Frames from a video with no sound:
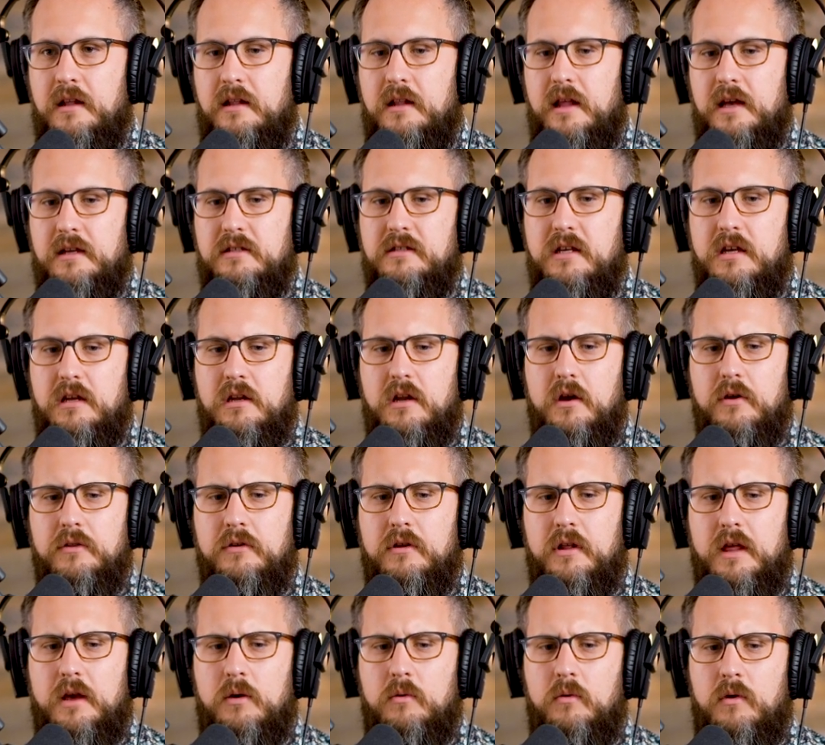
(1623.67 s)
next thing you know they're
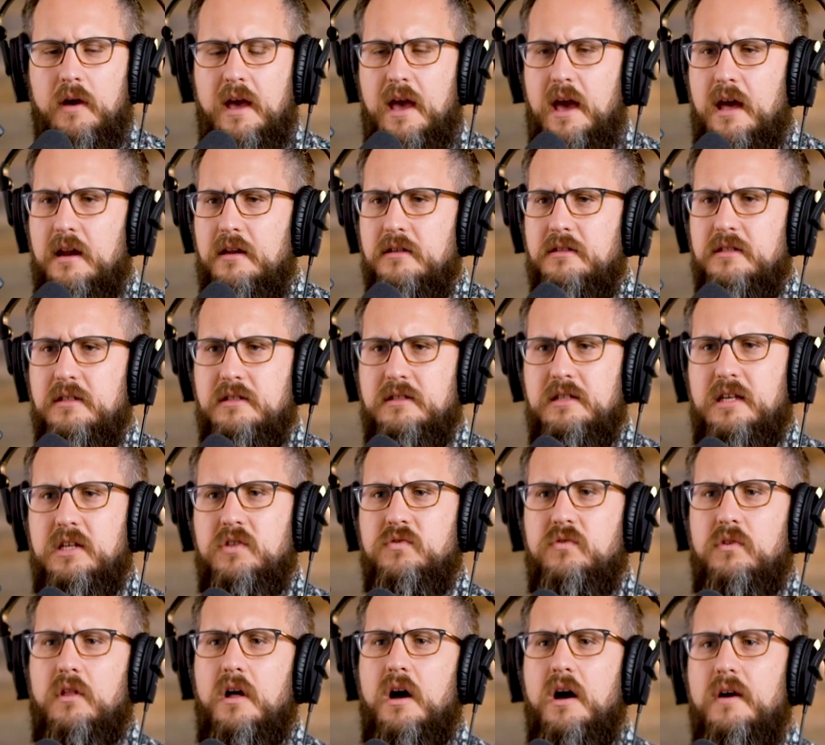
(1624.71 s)
like well hey i had a
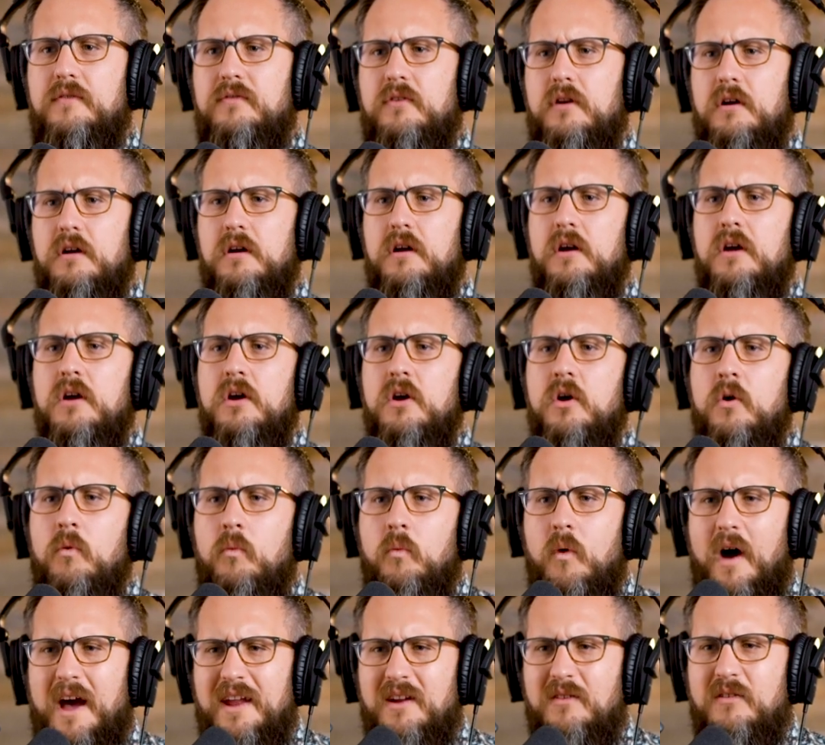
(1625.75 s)
successful offer
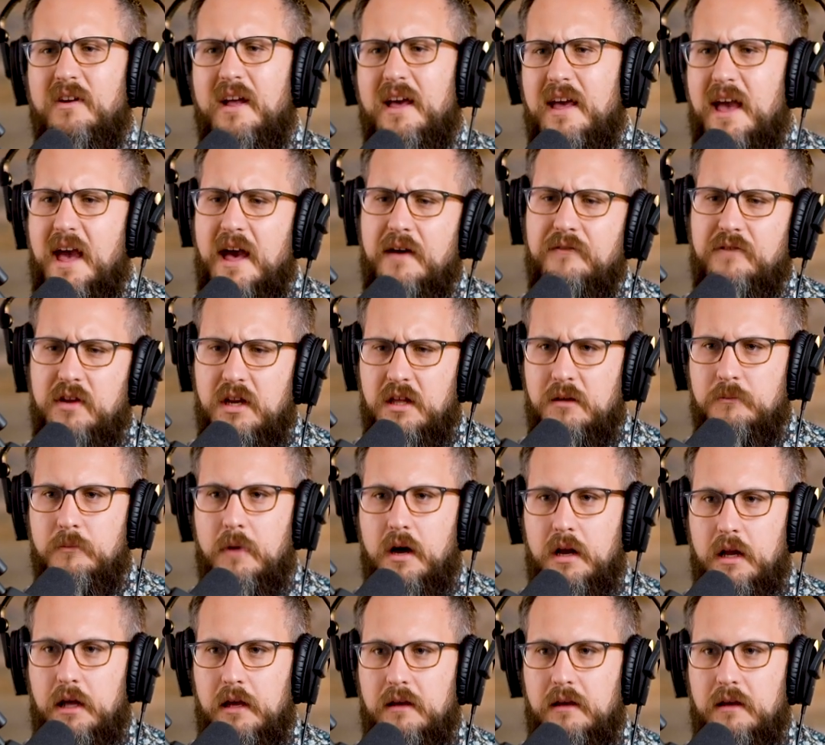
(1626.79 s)
why don't i have any money